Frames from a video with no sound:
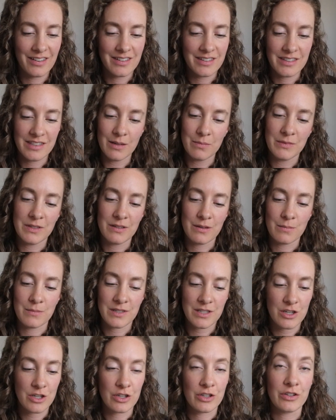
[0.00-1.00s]

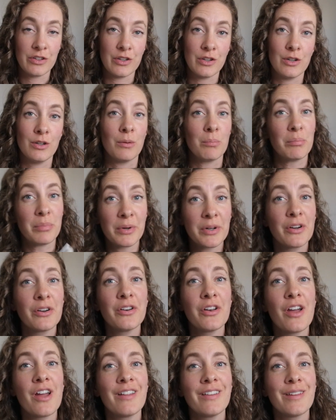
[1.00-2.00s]
Symptoms include, but are
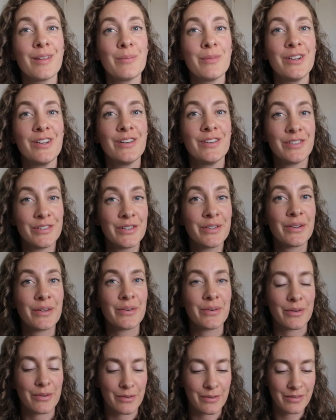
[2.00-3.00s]
not limited
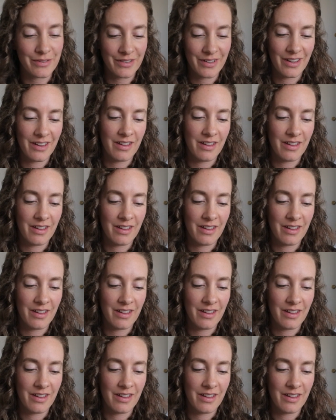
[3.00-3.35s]
to,